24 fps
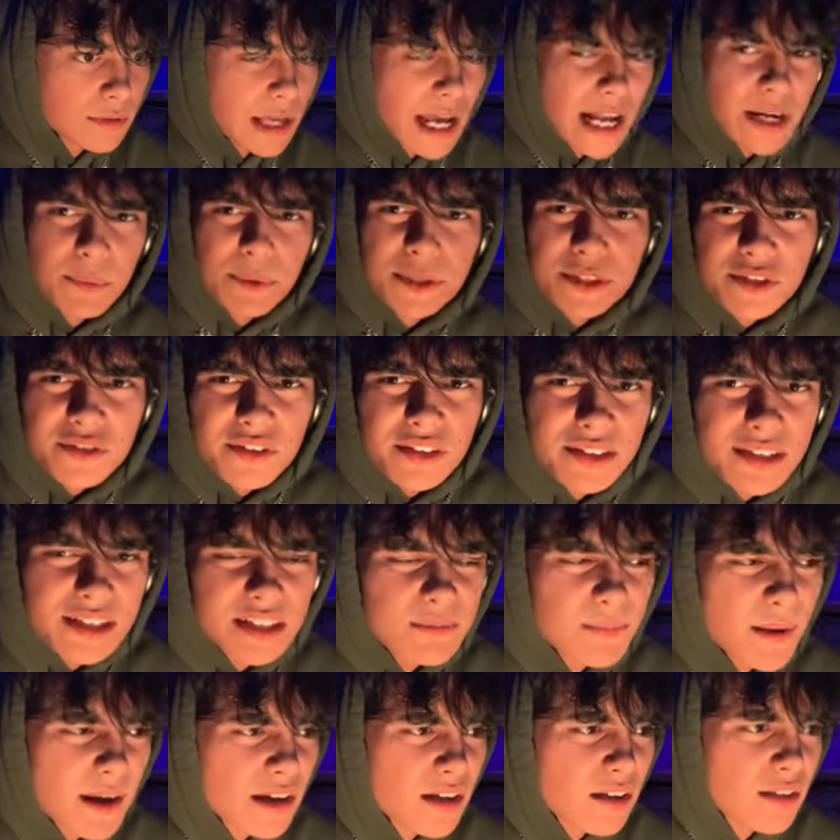do we turn the
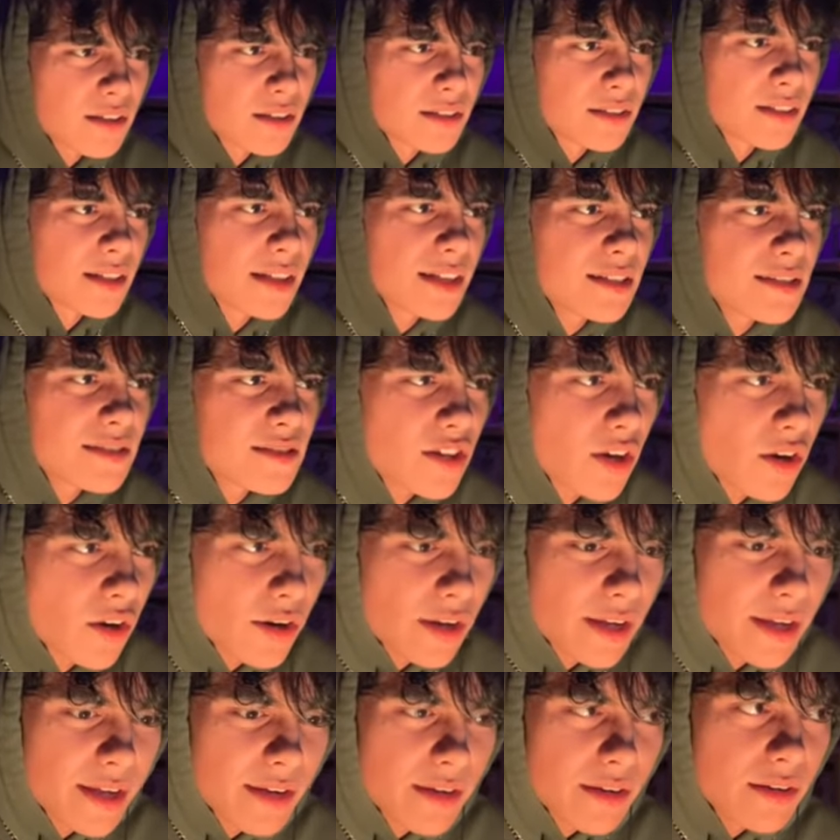lights back on? It is
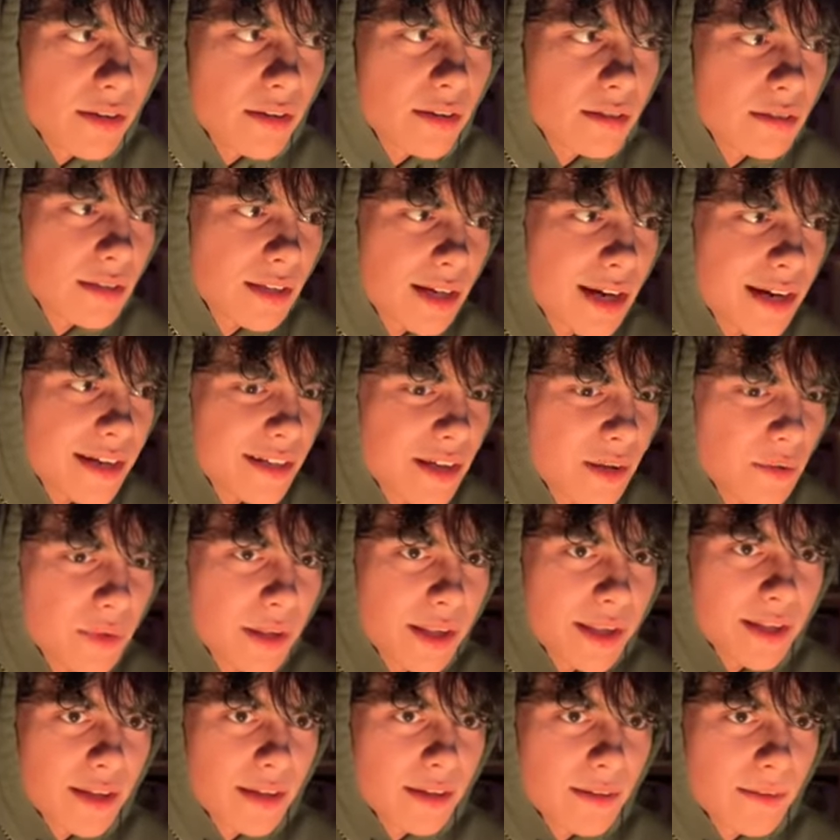dark here and I don't
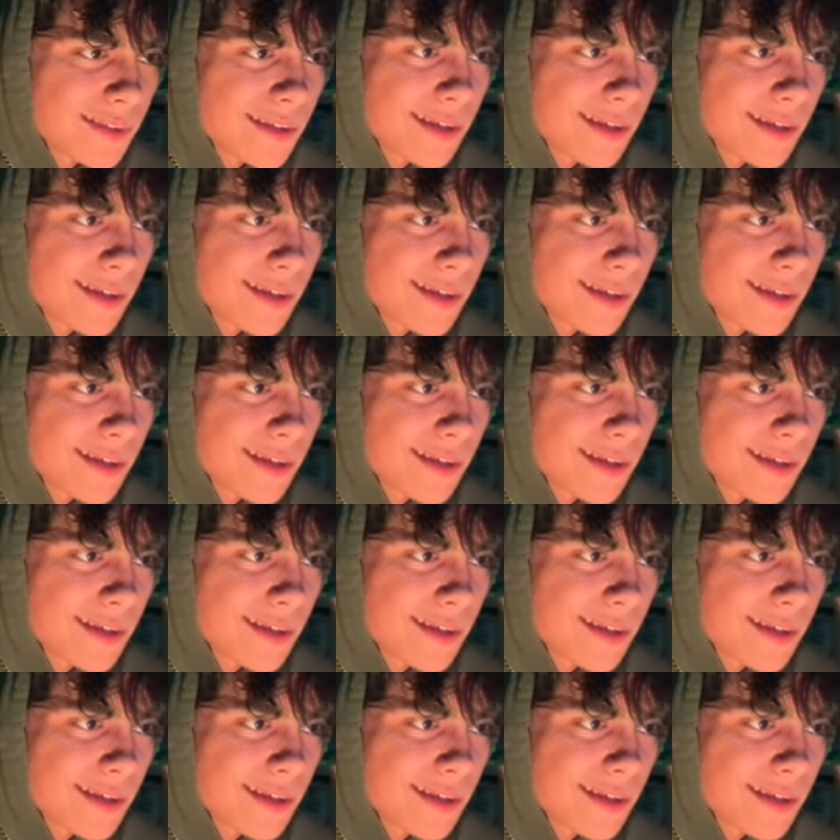like it.